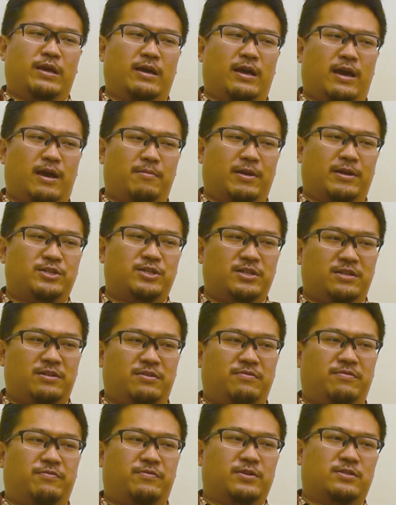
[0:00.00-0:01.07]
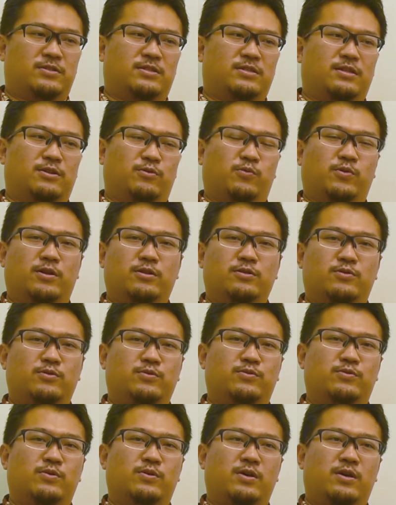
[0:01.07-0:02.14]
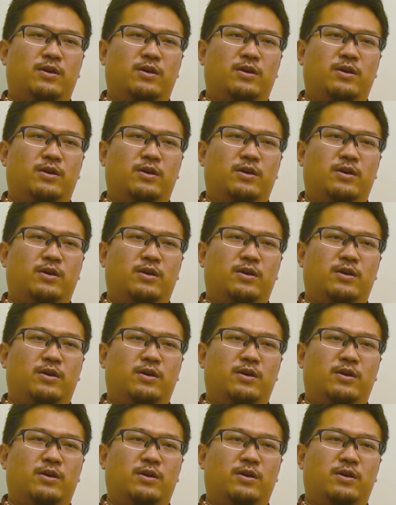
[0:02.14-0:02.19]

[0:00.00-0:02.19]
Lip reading: I'm actually the first in the world to